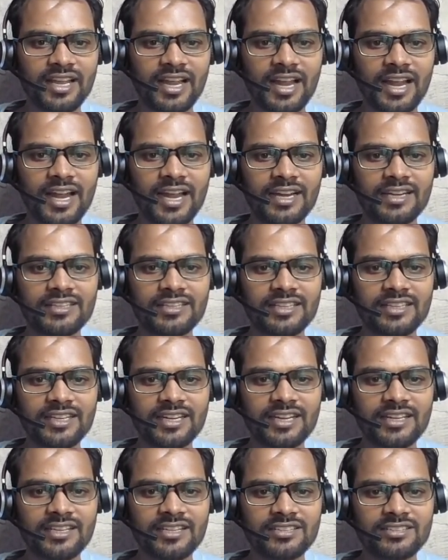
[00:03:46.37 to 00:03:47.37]
at the
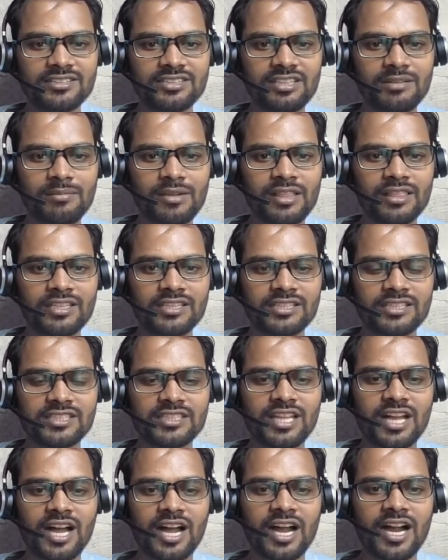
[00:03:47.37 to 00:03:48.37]
rate Gmail, this
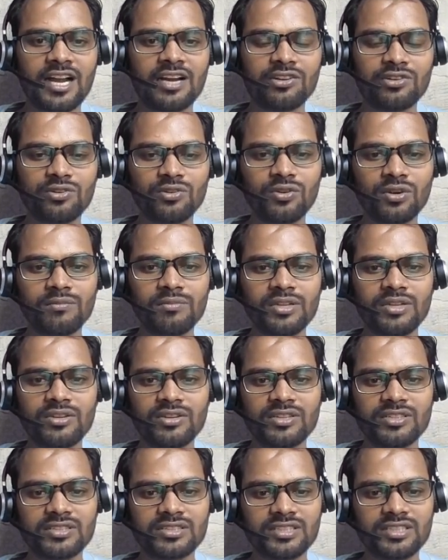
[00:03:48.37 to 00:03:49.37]
is the hard code
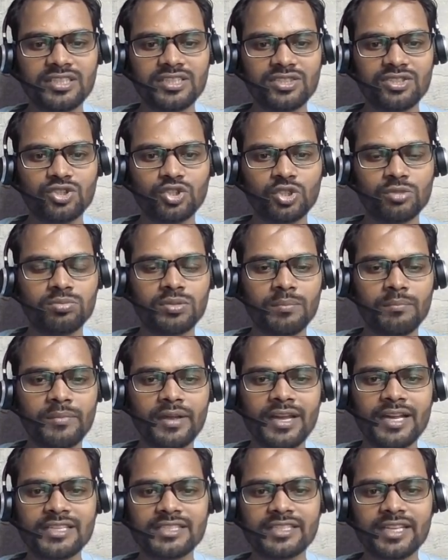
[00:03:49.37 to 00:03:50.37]
because it should be
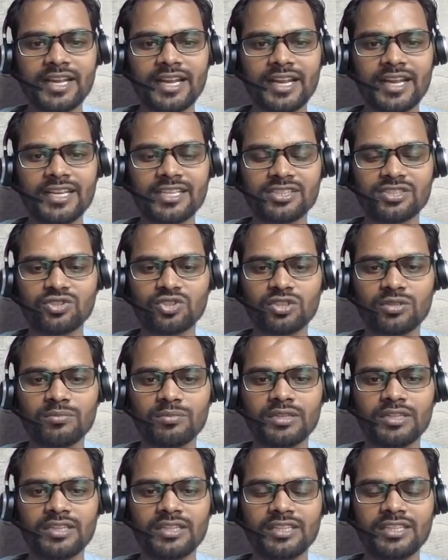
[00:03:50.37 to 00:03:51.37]
matched as should
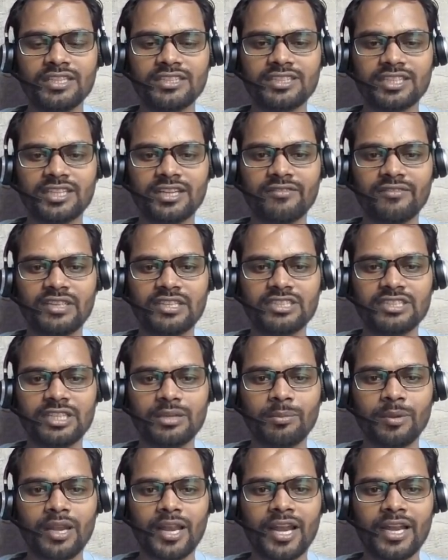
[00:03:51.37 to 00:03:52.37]
be each and every
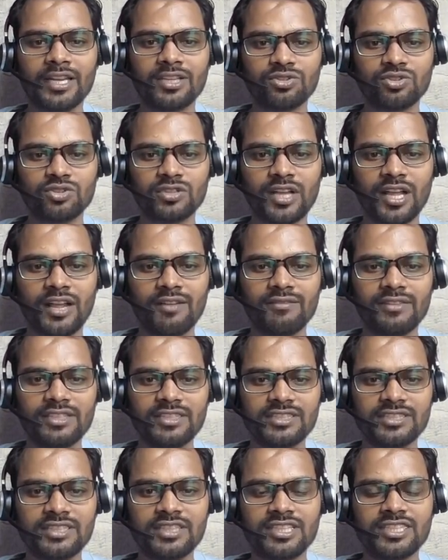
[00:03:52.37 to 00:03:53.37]
Gmail ID should have
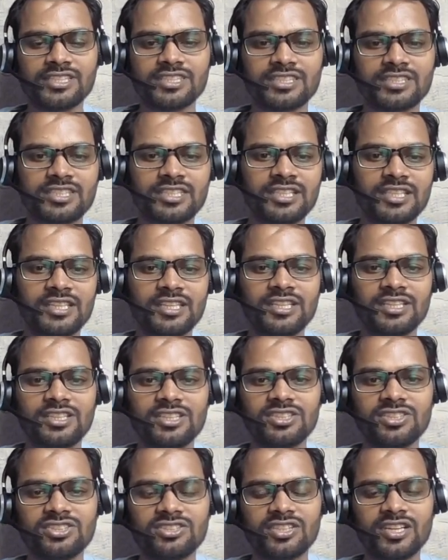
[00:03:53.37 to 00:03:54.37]
this
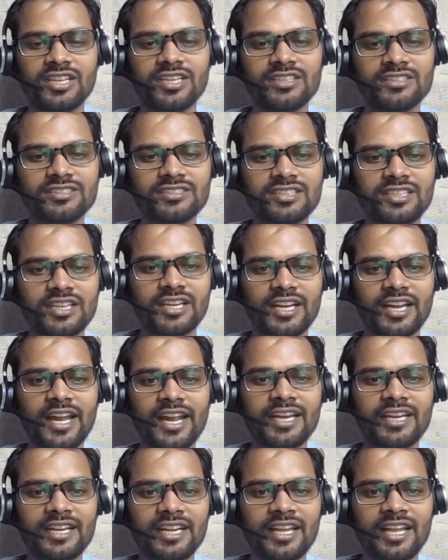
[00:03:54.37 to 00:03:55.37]
strings,
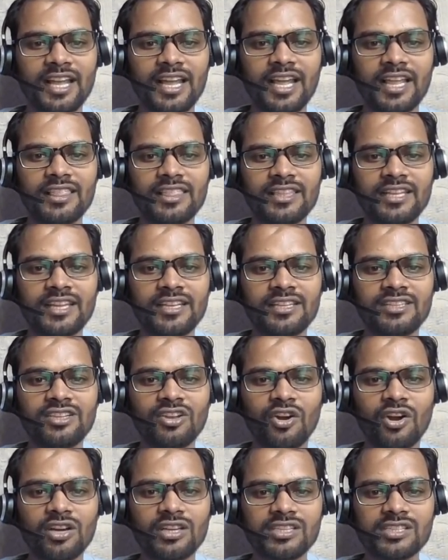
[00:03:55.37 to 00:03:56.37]
right? And then
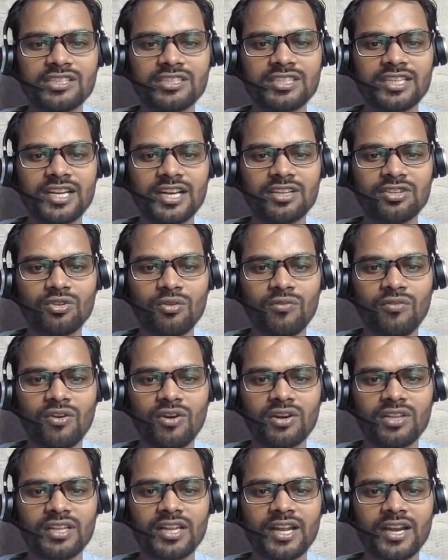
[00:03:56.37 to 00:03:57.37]
dot is there, so
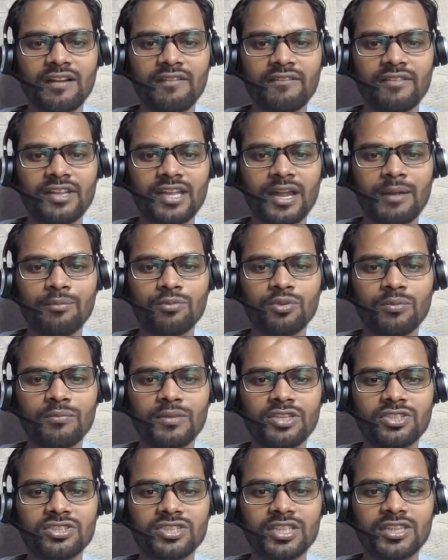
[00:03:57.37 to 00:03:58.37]
for that we have to
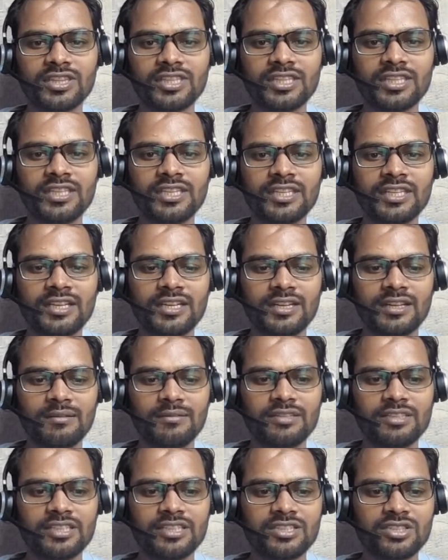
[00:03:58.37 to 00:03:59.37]
mention the
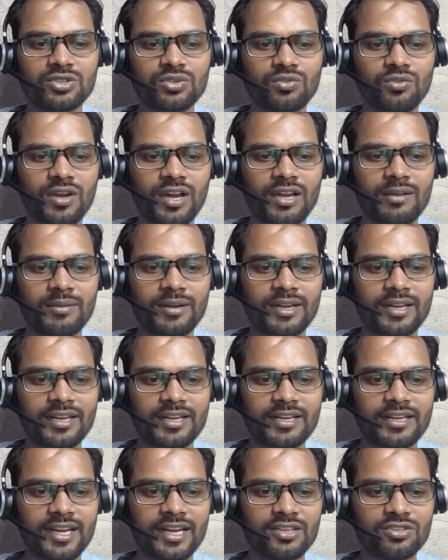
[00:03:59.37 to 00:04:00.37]
in the square
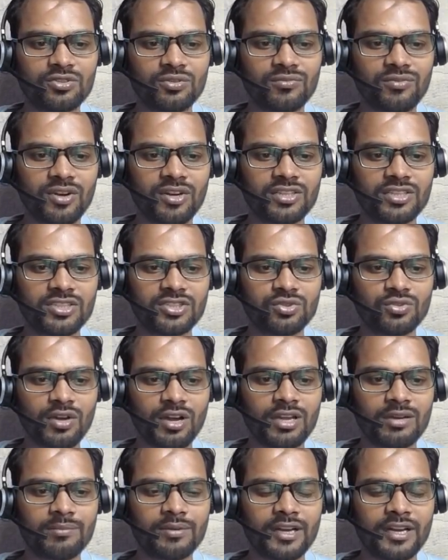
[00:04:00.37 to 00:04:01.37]
bracket, right? So for the
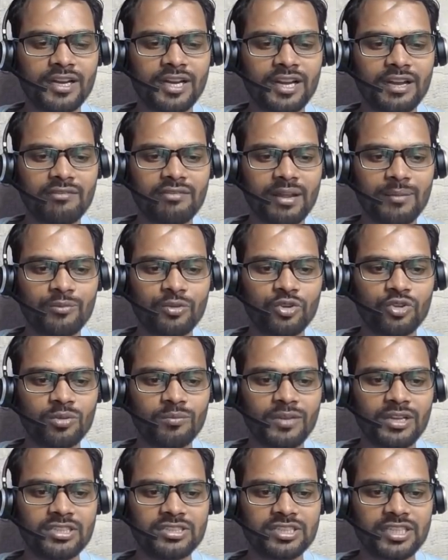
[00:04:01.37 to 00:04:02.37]
square bracket, if I'm going to
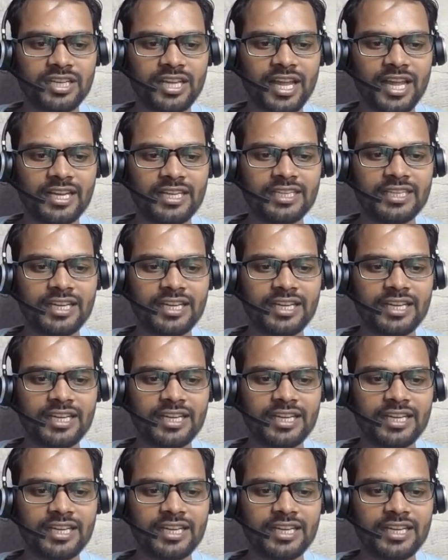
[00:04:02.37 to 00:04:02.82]
mention any